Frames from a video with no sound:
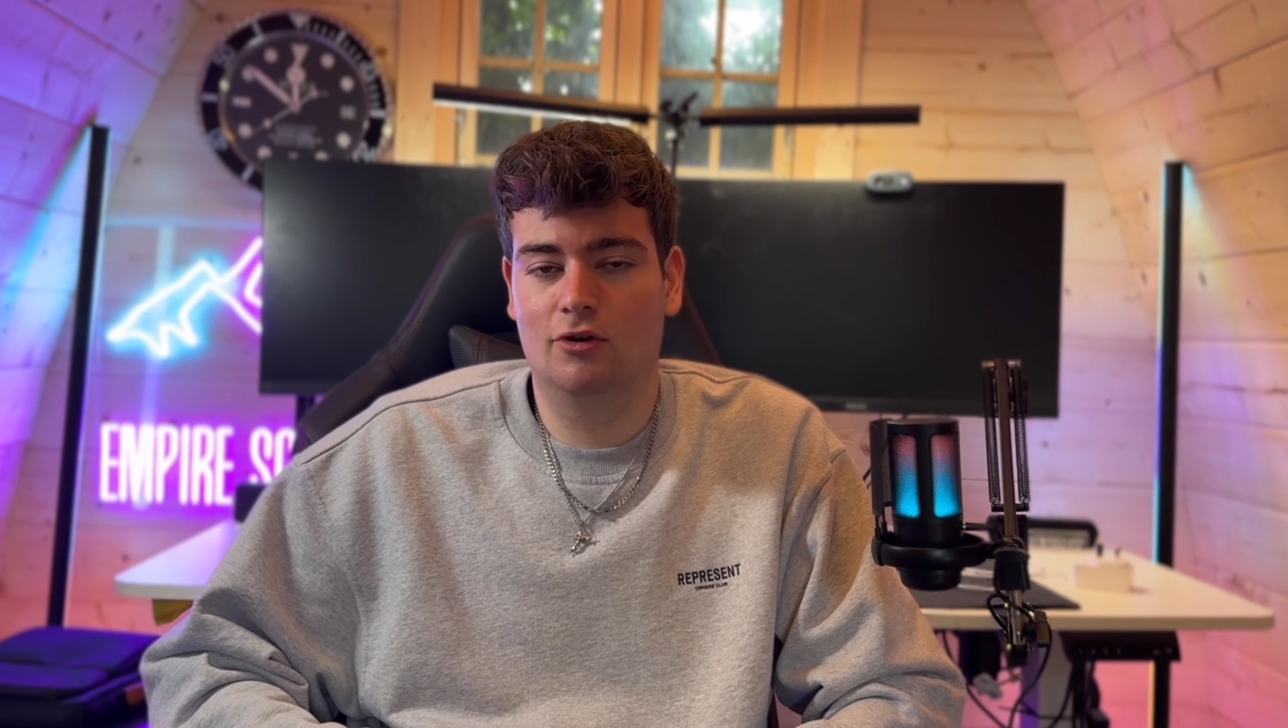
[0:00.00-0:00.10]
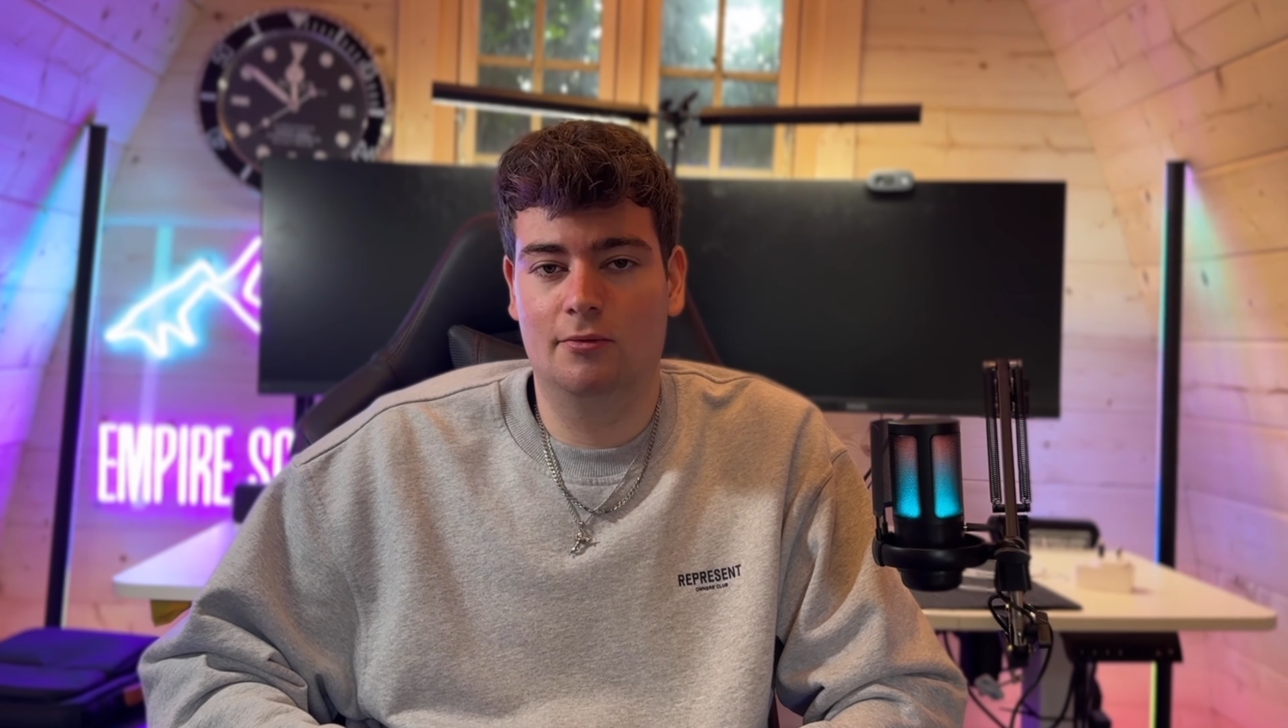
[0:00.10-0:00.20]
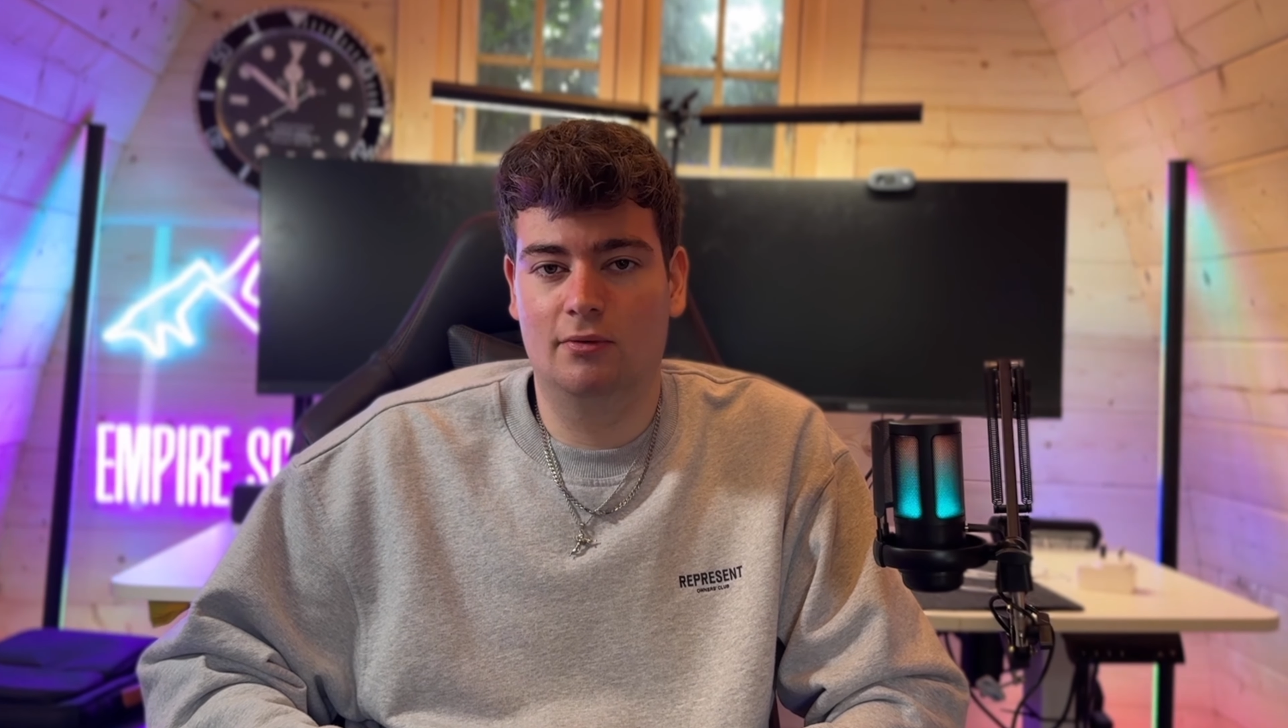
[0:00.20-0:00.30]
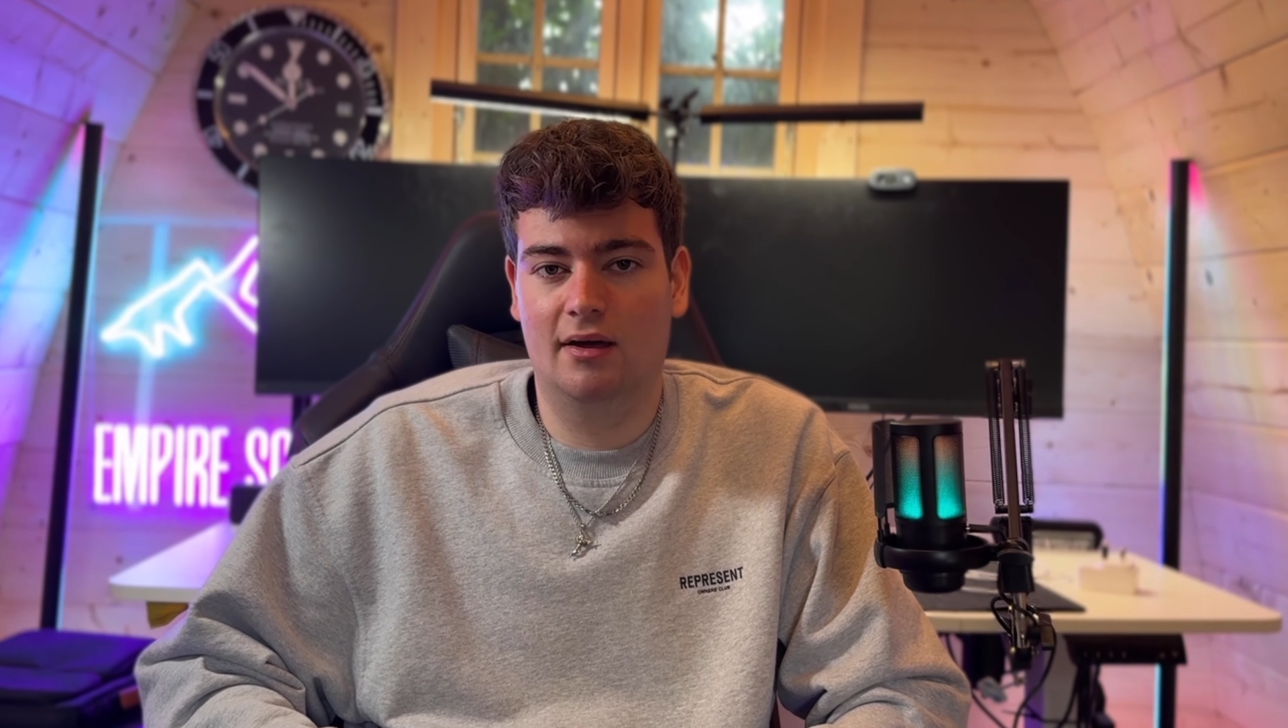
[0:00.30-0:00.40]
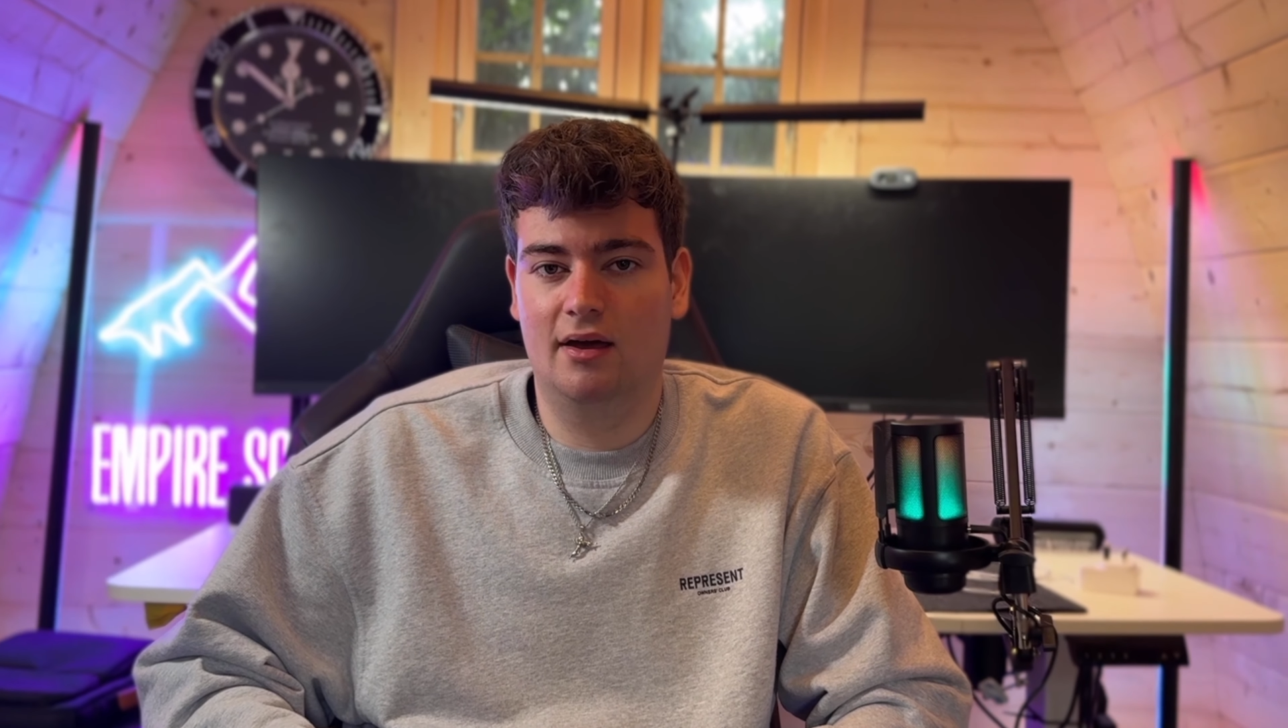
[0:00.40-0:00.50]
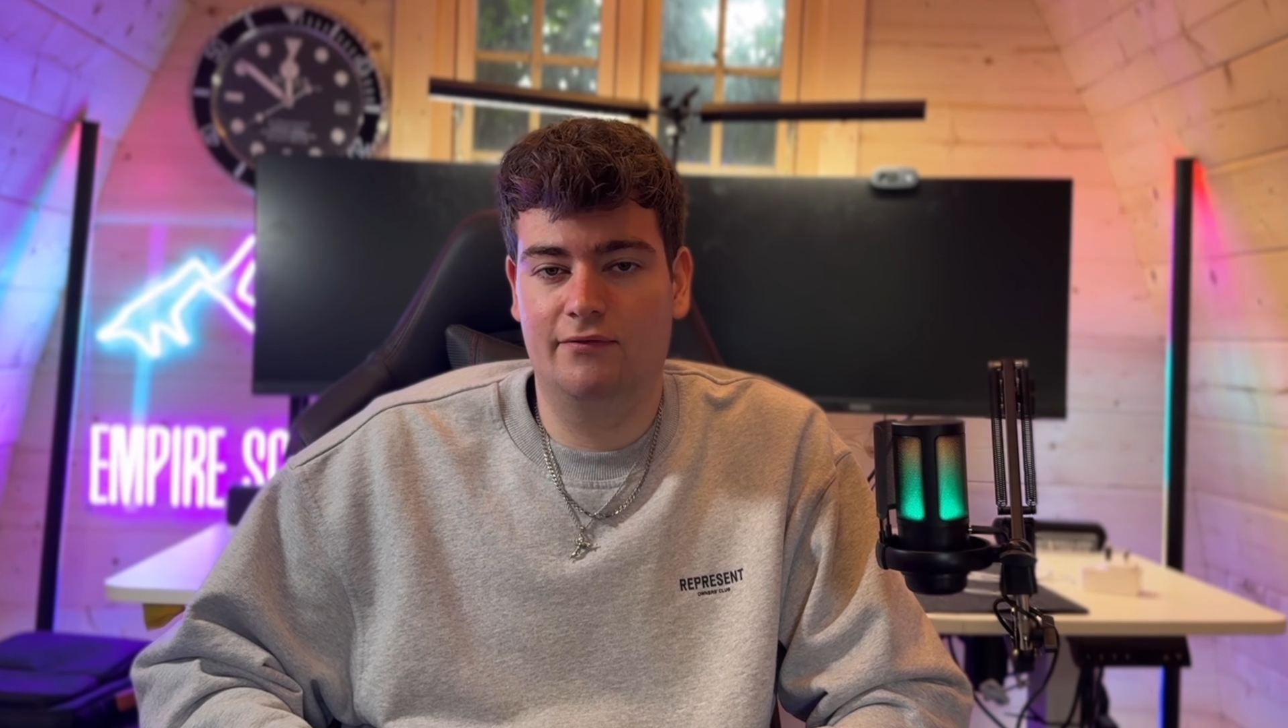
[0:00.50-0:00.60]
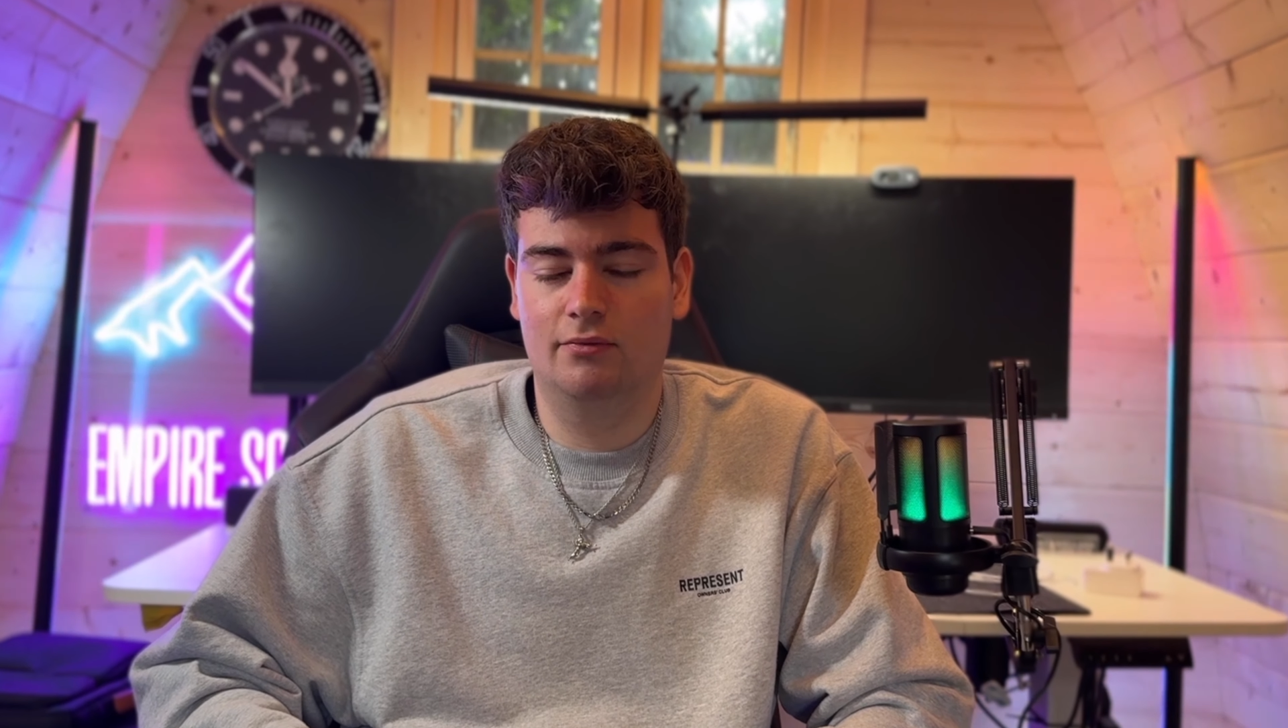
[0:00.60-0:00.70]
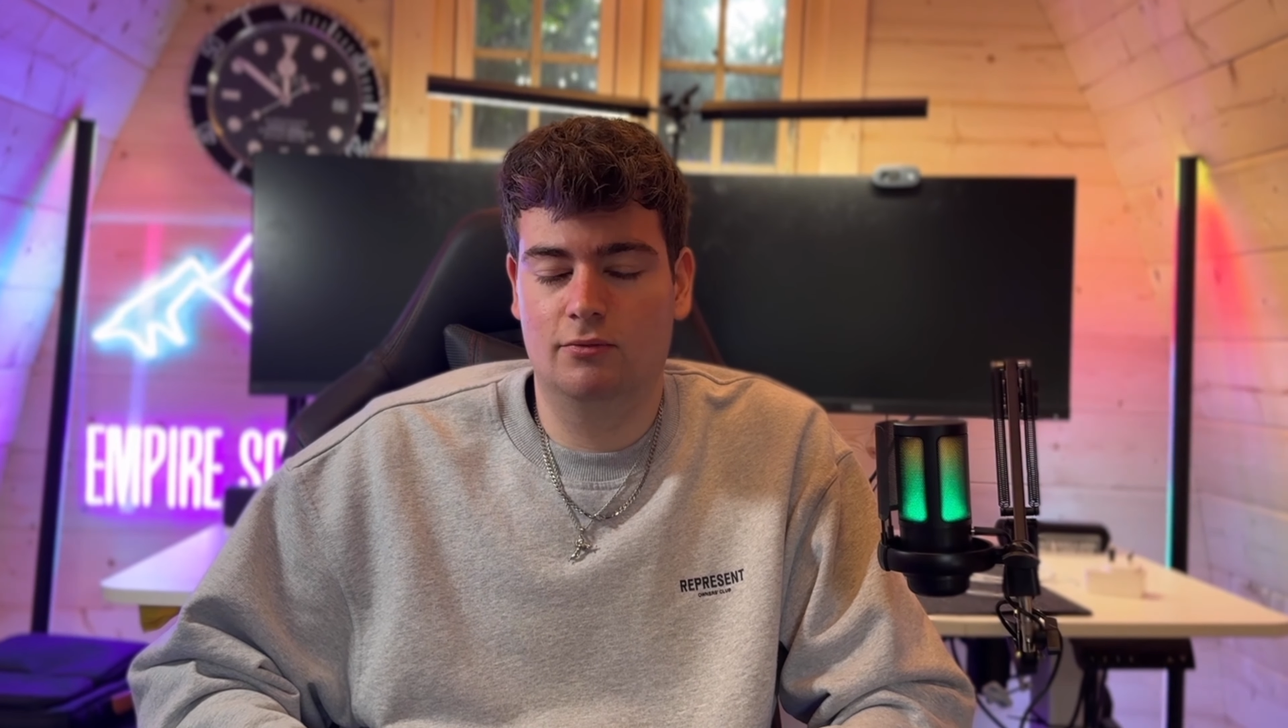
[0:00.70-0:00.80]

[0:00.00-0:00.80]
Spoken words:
normal life